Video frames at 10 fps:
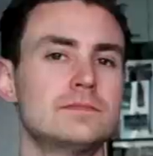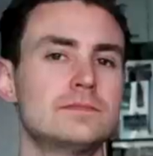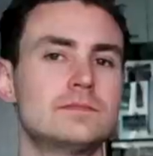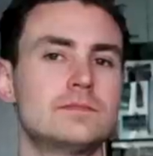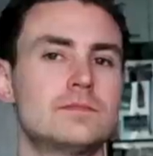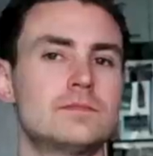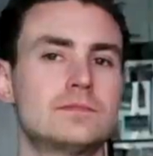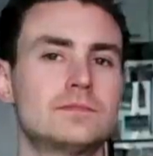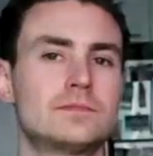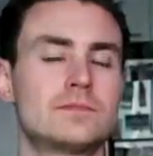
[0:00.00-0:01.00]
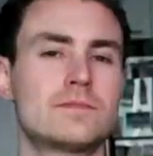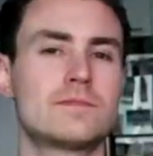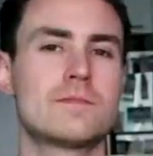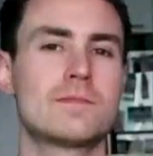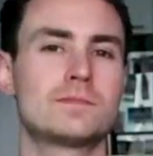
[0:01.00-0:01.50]

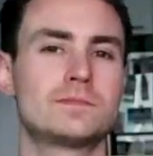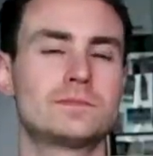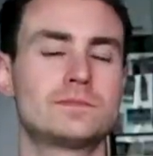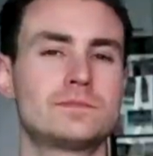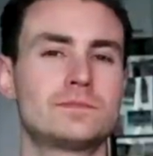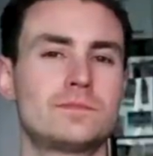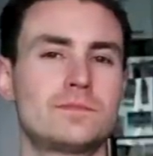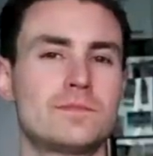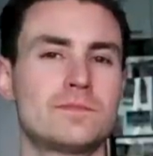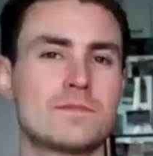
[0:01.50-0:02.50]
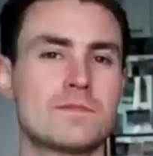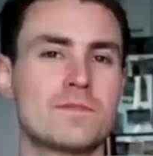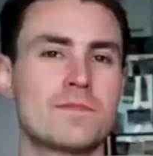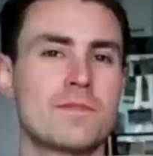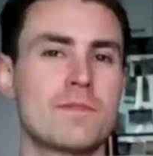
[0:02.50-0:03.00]

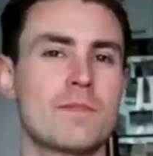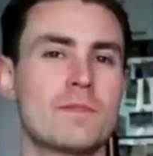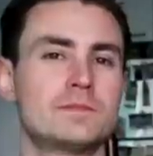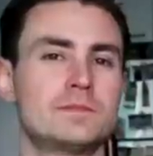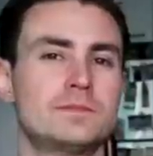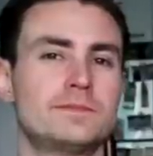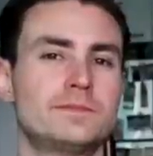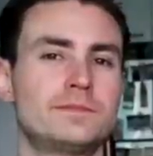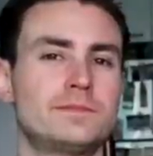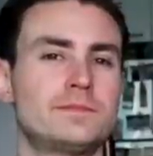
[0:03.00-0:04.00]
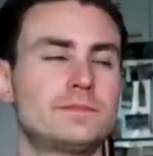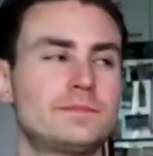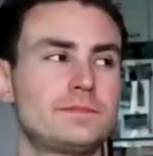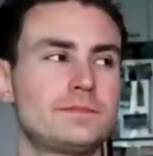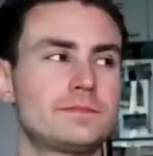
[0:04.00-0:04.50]

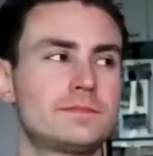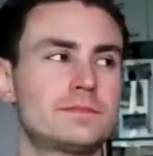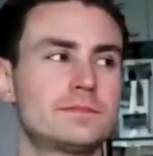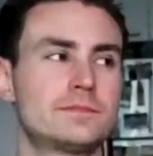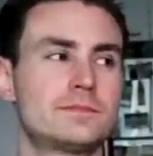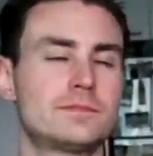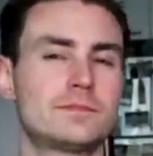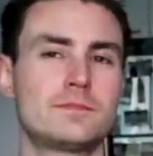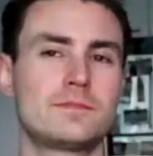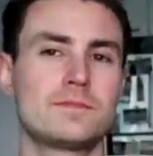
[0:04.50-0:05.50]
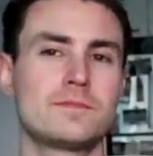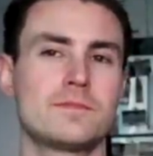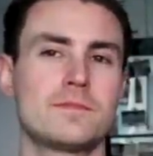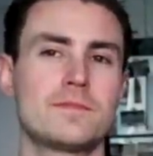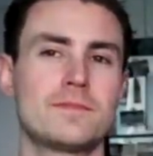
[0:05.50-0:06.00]

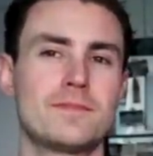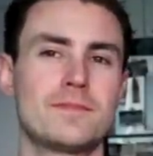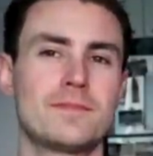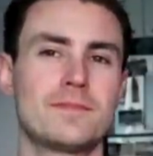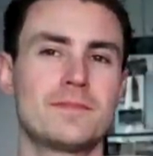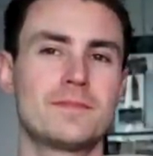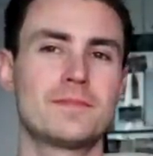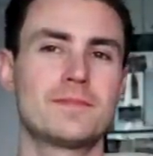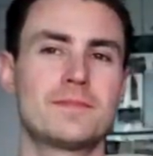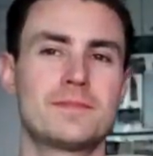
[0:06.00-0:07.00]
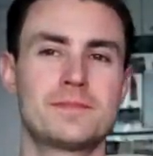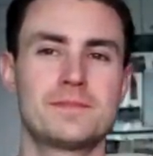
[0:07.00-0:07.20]
[no speech]